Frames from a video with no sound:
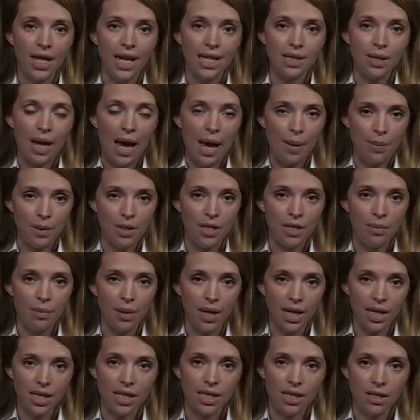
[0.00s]
That's happened in
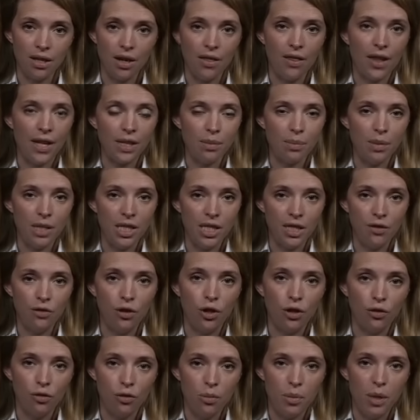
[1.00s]
Pakistan. That's been
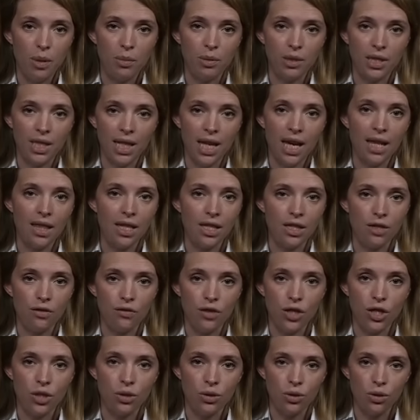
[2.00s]
difficult for people to get these
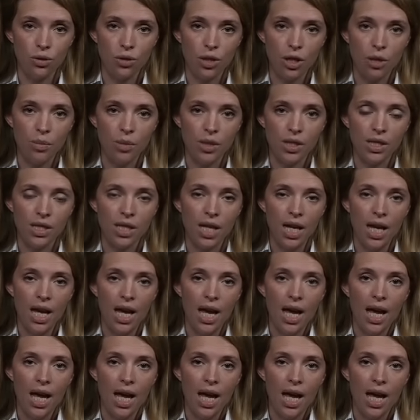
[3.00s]
official documents.